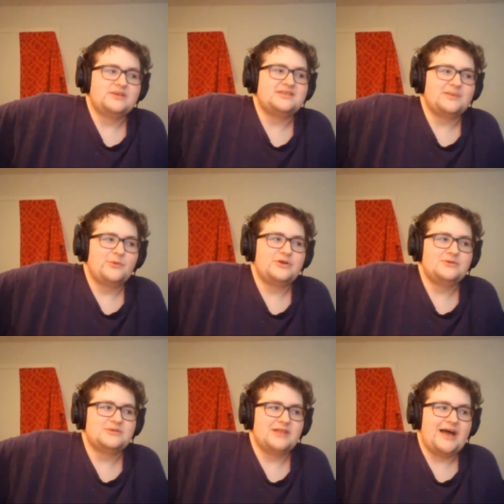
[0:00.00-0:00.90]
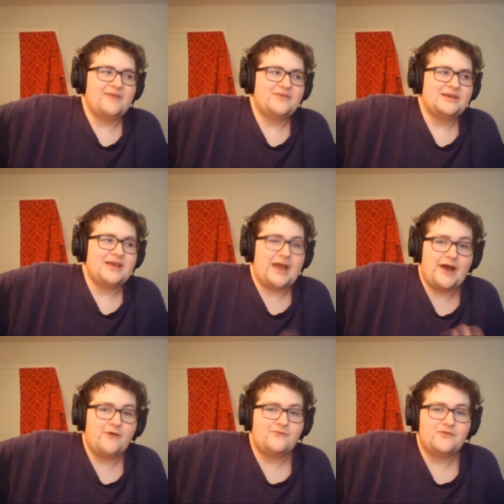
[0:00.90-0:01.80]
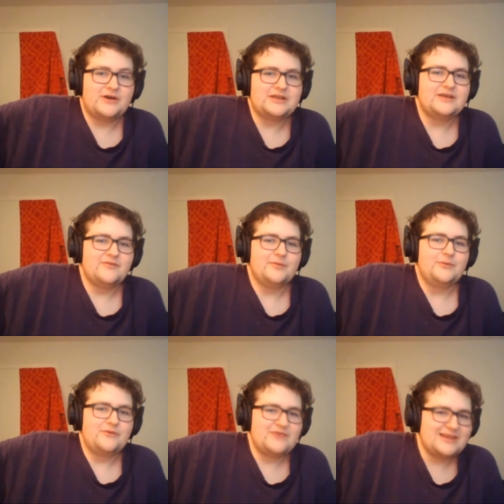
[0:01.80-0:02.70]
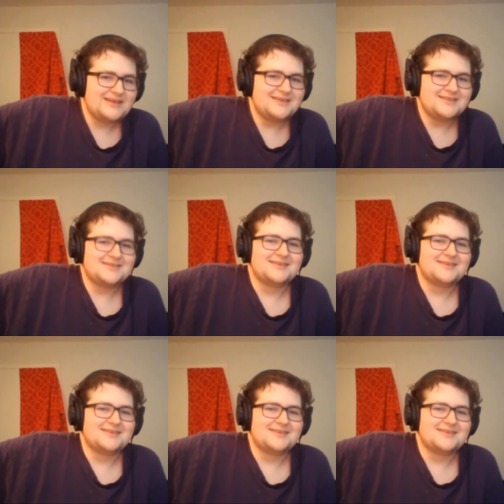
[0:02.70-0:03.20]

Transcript: someone who's laughing how funny of a movie it is.